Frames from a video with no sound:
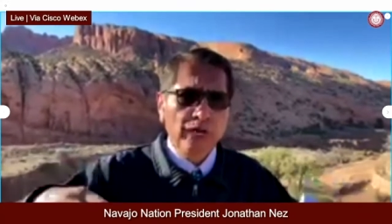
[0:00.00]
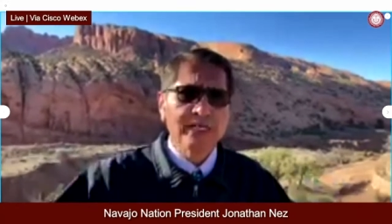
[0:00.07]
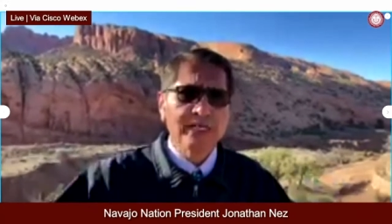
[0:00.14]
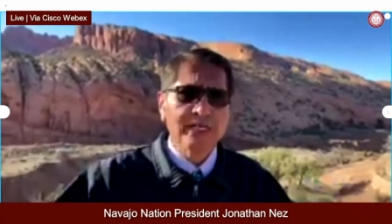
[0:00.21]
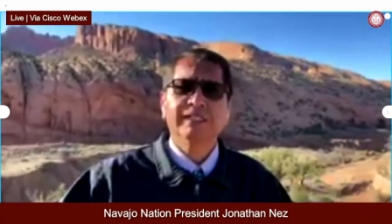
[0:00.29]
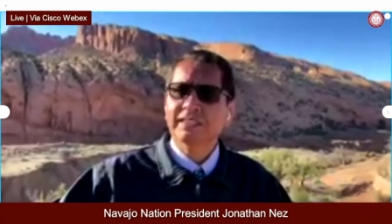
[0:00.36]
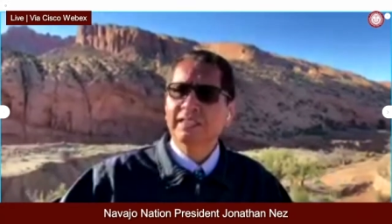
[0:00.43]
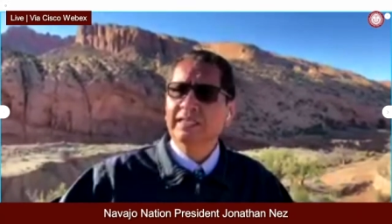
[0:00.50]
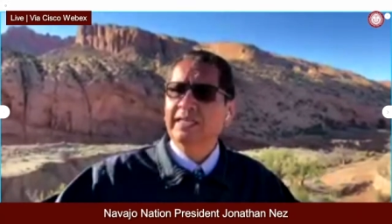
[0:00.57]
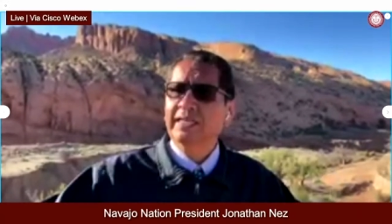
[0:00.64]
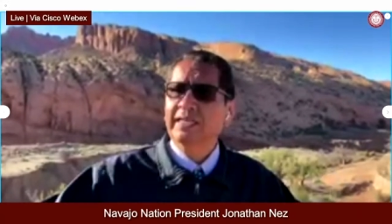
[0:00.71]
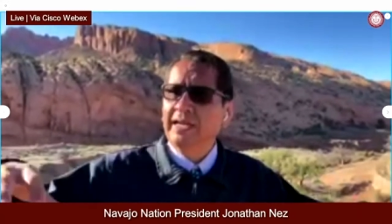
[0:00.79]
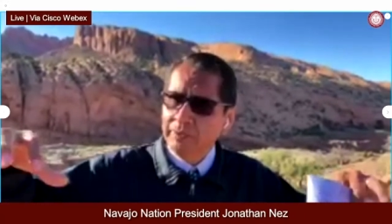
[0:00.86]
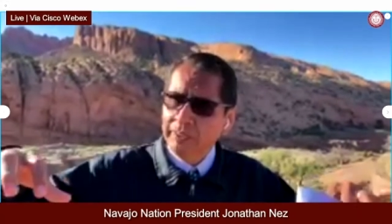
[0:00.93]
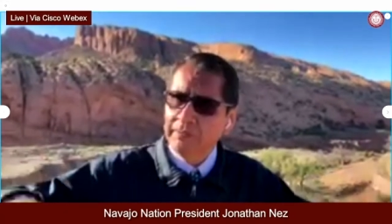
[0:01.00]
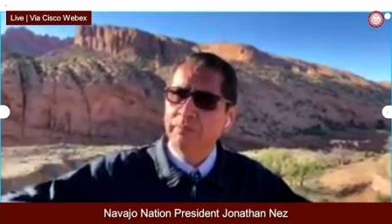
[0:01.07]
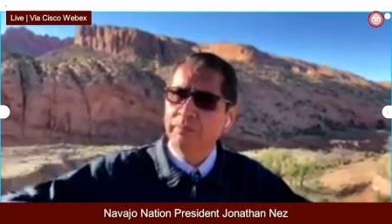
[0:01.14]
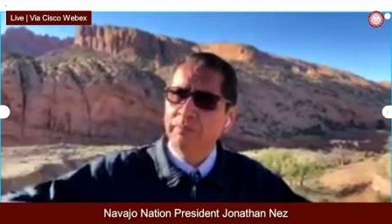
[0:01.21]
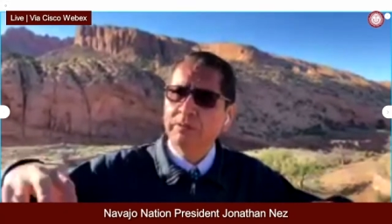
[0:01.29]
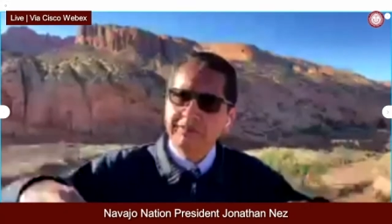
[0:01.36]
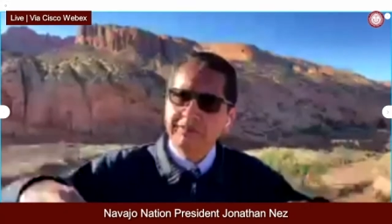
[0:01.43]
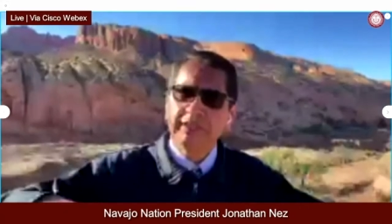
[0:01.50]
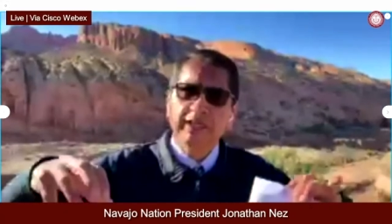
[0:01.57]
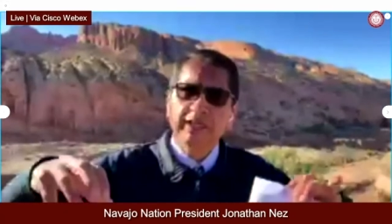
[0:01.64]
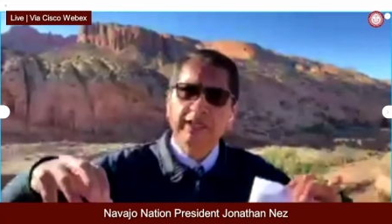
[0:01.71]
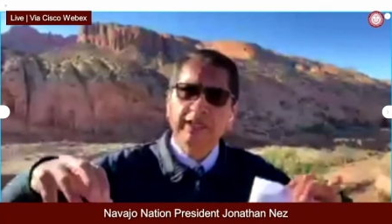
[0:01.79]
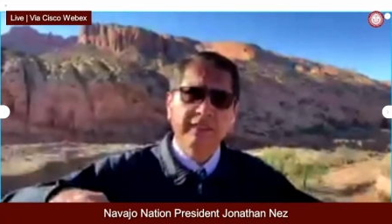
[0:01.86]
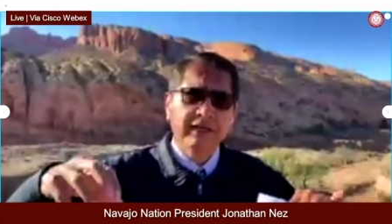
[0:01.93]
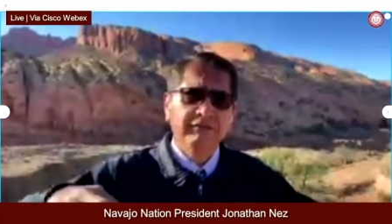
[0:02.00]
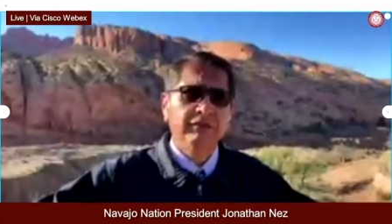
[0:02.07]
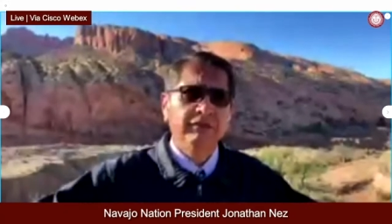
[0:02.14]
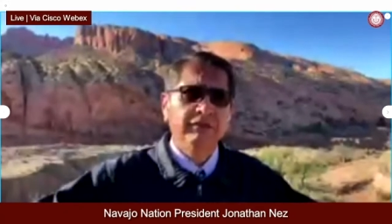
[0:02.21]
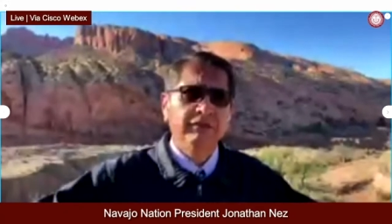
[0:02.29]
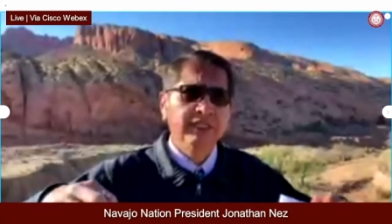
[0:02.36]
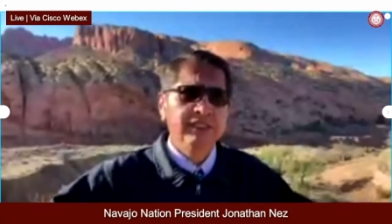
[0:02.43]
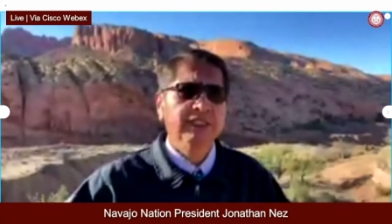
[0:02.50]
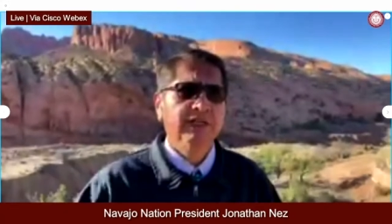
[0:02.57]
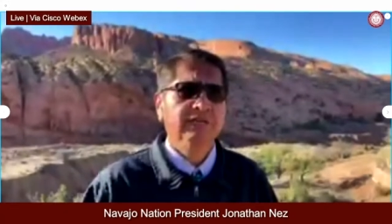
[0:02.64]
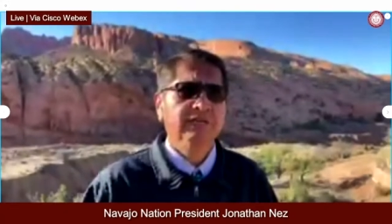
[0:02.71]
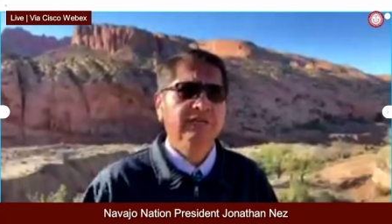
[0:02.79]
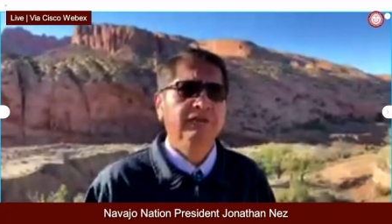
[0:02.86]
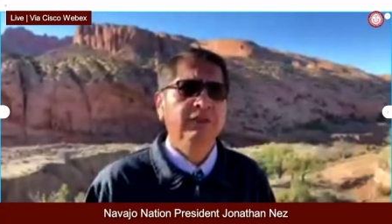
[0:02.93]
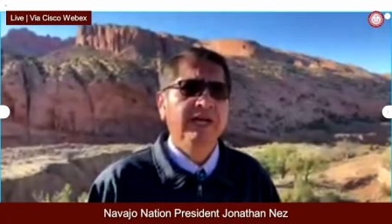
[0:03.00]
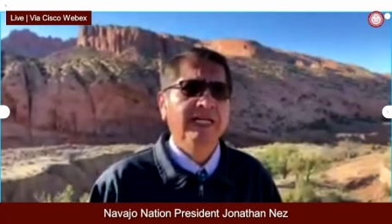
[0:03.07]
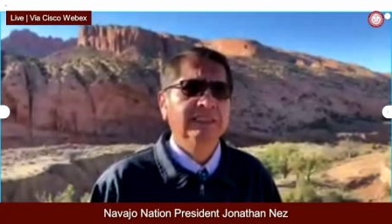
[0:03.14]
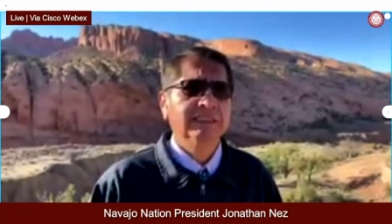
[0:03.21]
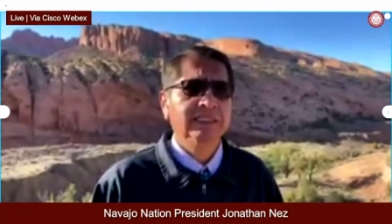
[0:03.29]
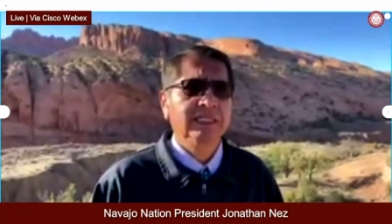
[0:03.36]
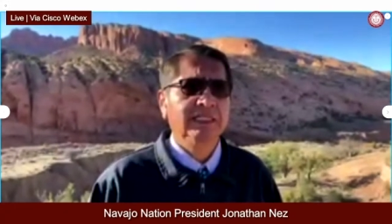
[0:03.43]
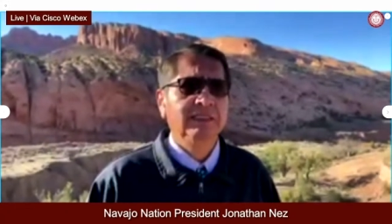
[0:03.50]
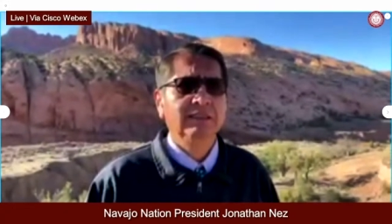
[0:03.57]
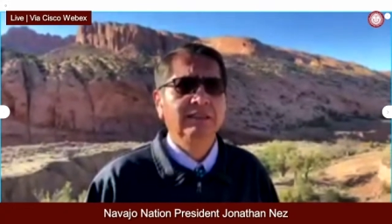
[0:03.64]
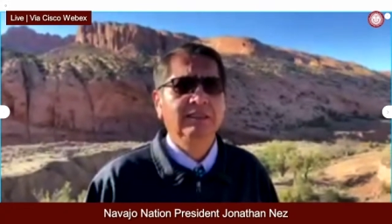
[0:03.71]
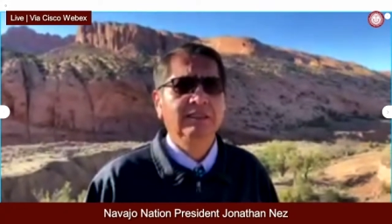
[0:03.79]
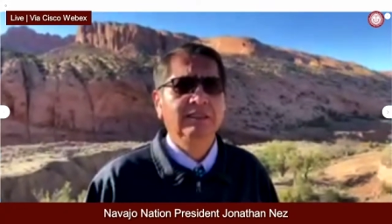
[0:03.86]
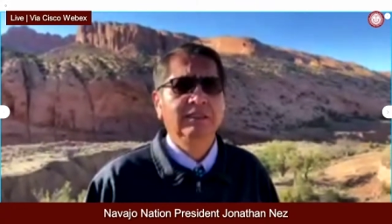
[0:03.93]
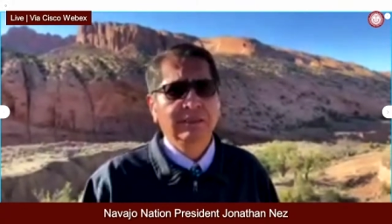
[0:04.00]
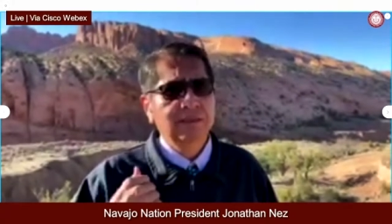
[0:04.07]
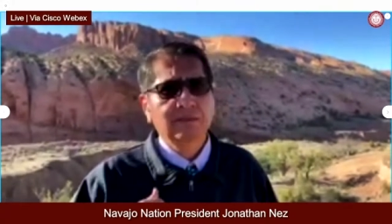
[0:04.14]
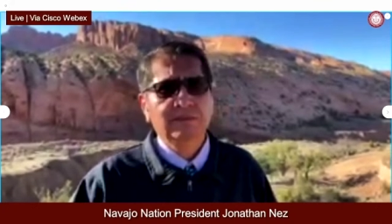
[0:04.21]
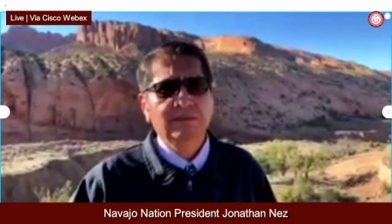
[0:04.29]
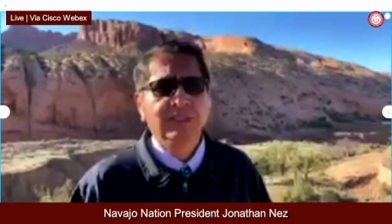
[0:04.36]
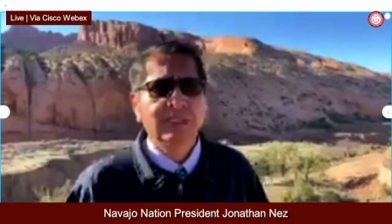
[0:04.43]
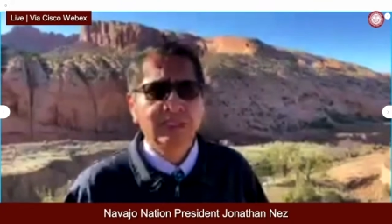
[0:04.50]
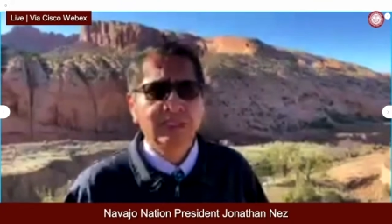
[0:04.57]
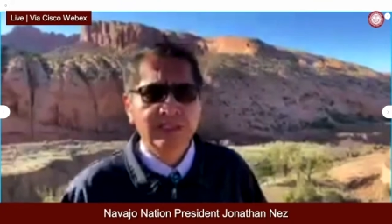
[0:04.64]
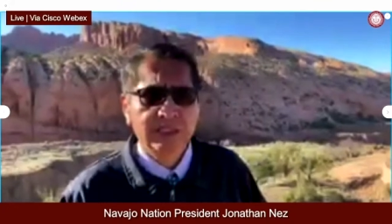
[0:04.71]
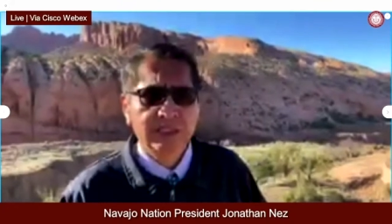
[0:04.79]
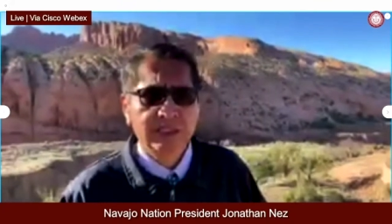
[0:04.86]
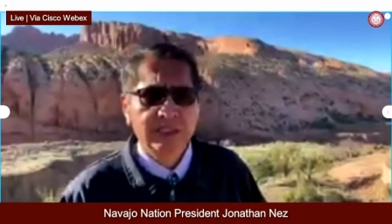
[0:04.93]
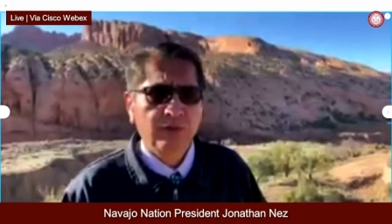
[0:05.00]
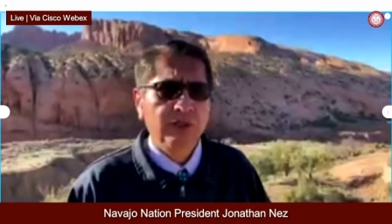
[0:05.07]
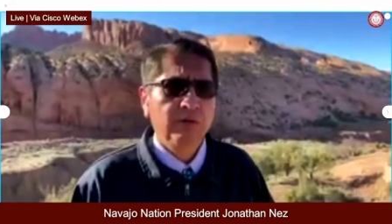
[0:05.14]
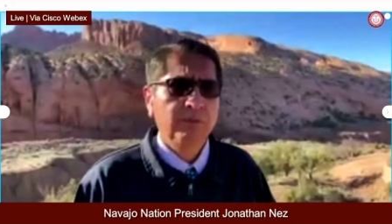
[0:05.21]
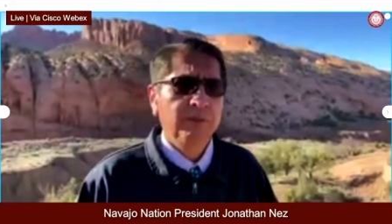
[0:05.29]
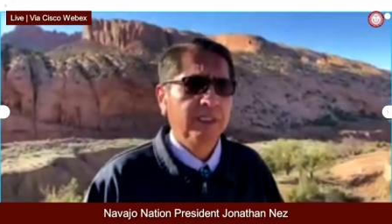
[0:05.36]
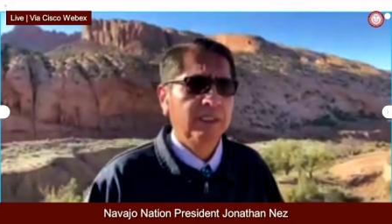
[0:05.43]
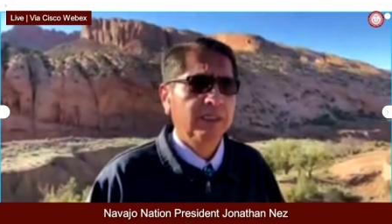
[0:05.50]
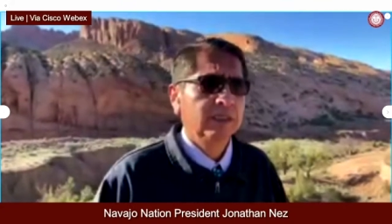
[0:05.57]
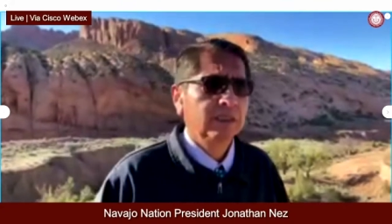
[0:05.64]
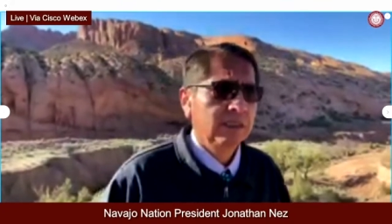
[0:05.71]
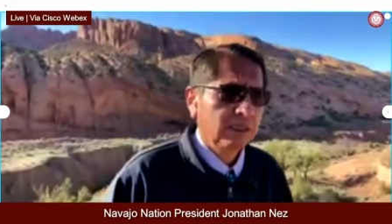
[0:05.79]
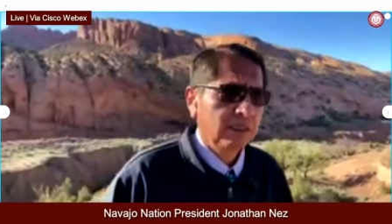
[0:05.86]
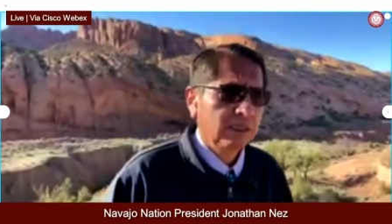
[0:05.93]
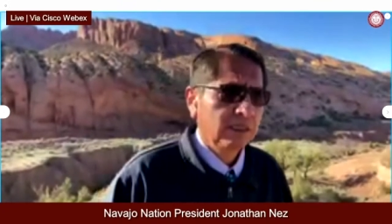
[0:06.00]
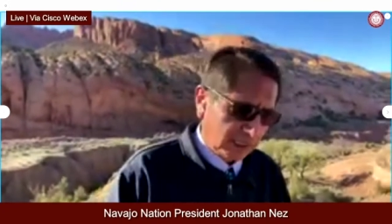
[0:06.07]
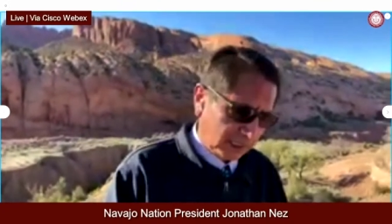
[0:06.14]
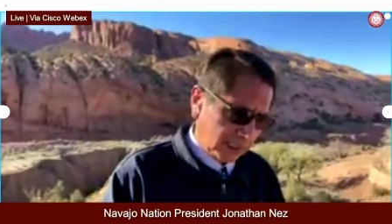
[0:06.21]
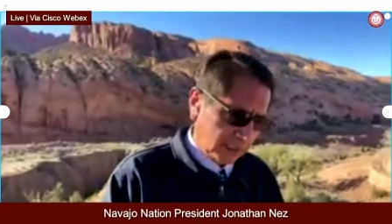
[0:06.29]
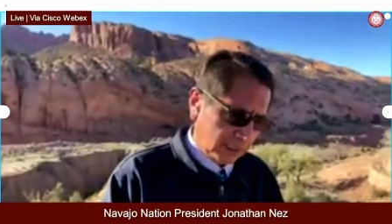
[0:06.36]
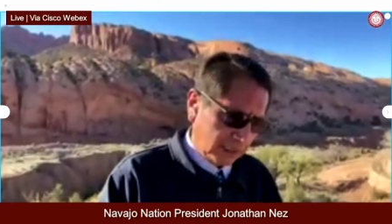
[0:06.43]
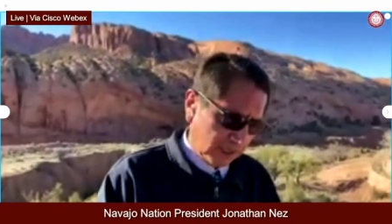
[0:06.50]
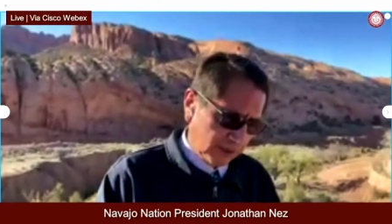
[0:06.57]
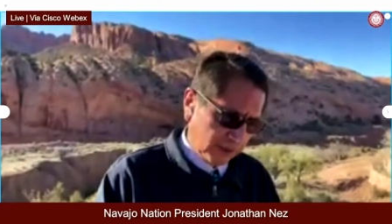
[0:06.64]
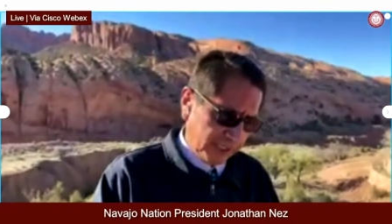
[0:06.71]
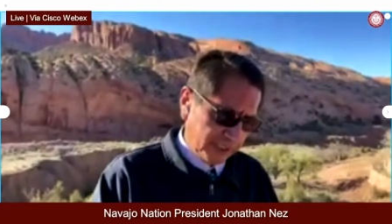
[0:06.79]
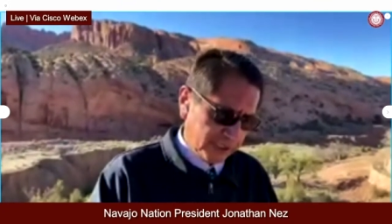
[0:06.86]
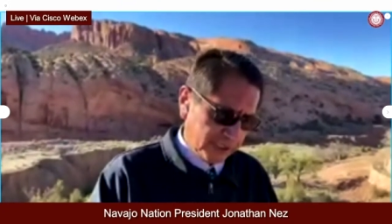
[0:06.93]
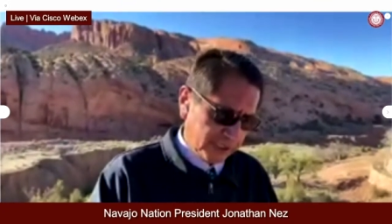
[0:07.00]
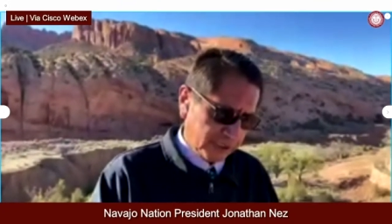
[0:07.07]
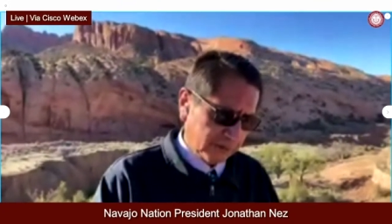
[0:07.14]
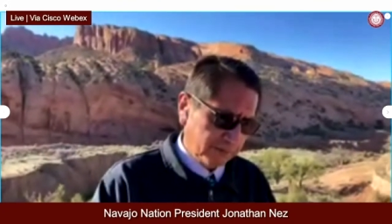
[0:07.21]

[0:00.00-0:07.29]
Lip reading: Navajo residents, again, people living on the Navajo Nation to get fully vaccinated, we can consider reopening our